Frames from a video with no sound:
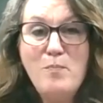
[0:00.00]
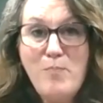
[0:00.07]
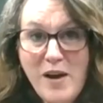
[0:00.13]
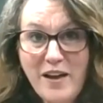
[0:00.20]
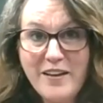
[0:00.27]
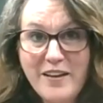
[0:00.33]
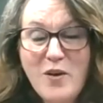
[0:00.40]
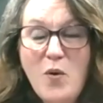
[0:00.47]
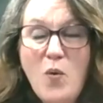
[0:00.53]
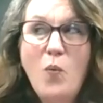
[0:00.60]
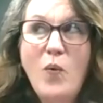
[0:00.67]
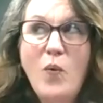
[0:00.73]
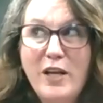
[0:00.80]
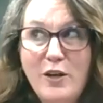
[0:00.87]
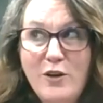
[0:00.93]
But
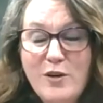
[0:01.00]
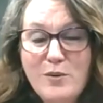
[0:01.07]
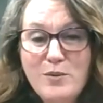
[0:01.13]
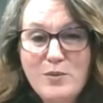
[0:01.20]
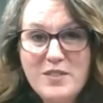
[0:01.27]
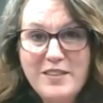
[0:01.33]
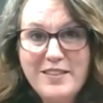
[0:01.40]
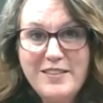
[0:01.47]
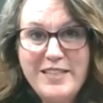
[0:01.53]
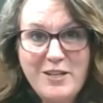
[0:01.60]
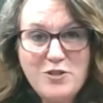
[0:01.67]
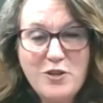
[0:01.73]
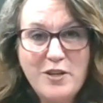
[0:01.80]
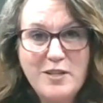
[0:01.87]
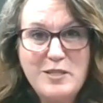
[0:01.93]
when it knows that the
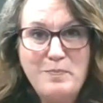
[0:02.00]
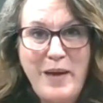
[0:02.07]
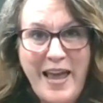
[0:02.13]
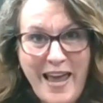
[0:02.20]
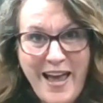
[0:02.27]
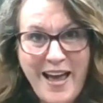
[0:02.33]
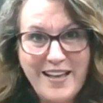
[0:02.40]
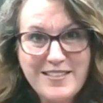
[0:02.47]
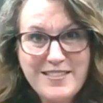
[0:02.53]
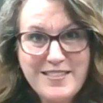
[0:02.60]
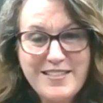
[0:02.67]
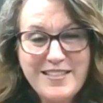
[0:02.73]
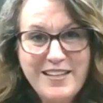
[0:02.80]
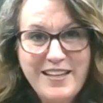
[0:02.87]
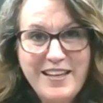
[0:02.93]
danger has
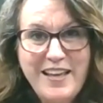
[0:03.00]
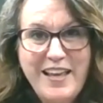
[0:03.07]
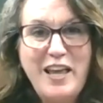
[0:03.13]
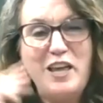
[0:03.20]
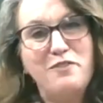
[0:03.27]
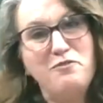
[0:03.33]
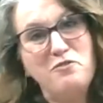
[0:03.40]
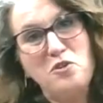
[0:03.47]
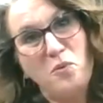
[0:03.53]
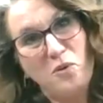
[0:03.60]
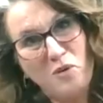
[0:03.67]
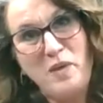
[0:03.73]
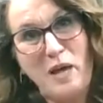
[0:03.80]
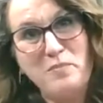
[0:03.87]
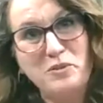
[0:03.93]
passed, if you were to
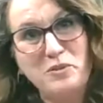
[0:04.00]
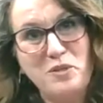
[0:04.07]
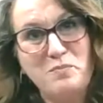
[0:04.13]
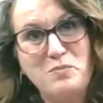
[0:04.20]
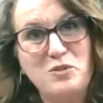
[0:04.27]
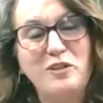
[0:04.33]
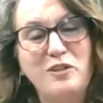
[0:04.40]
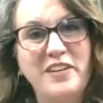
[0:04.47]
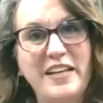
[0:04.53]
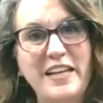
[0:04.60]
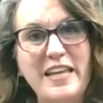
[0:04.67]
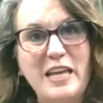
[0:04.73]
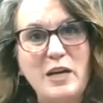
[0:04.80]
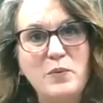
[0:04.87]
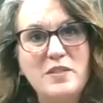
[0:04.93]
be able to observe it,
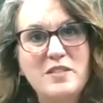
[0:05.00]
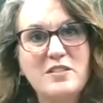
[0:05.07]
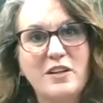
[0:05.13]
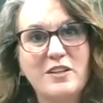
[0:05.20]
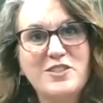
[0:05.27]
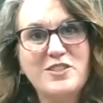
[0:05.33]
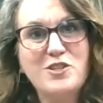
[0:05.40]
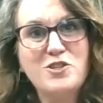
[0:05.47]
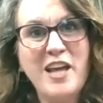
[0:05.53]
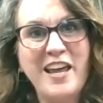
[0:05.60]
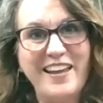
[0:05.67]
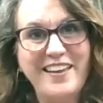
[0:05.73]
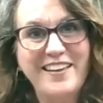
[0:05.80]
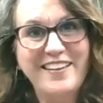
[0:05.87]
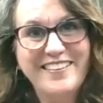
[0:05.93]
it would start to
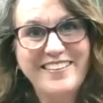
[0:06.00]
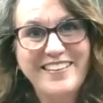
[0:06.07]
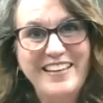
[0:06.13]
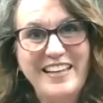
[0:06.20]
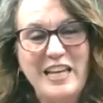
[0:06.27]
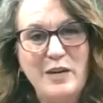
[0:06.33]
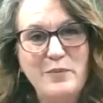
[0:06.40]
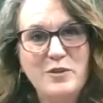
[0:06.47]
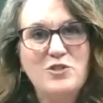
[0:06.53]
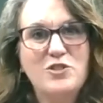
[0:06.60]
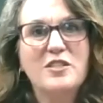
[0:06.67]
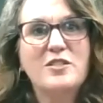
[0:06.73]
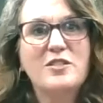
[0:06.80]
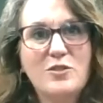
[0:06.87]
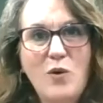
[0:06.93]
shake. It would
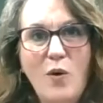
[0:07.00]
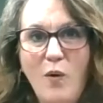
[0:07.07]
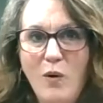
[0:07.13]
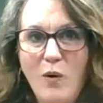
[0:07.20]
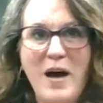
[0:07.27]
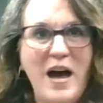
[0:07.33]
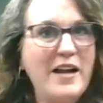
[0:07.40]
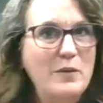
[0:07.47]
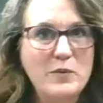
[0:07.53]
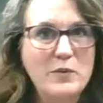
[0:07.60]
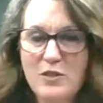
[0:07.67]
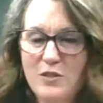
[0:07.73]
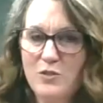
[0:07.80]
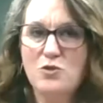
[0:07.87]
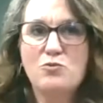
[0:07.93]
just, its whole body would
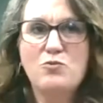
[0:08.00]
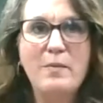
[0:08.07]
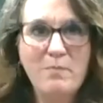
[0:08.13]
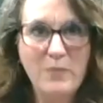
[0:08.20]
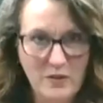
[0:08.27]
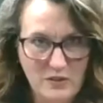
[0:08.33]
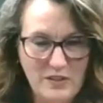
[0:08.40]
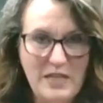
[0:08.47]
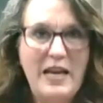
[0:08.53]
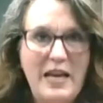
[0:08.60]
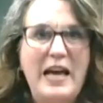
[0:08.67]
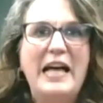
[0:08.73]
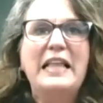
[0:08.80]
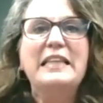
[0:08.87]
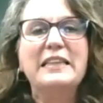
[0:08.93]
just tremble,
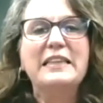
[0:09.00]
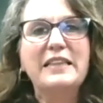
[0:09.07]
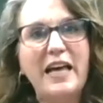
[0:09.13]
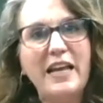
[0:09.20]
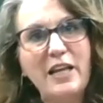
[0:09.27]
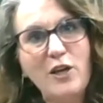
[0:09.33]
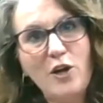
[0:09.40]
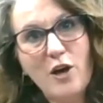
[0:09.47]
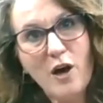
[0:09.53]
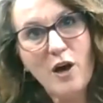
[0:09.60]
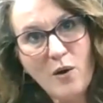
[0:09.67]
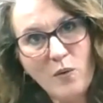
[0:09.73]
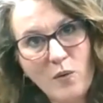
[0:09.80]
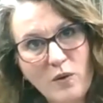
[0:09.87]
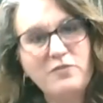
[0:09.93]
letting
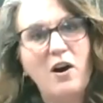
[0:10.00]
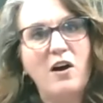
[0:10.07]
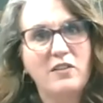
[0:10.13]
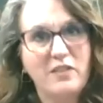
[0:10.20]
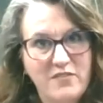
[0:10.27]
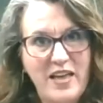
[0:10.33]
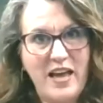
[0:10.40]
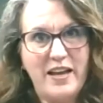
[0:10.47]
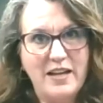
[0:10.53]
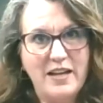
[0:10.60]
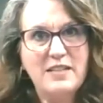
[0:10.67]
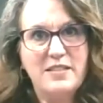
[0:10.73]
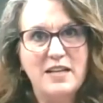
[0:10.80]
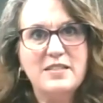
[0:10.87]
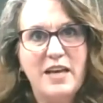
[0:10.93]
go of all of that
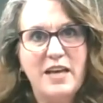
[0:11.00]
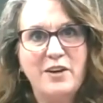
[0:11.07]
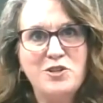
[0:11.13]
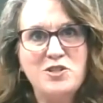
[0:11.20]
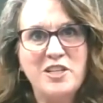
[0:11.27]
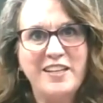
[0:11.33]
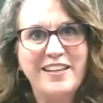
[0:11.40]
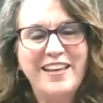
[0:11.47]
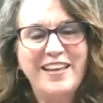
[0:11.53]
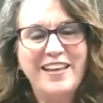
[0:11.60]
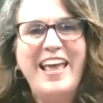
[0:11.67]
excess energy.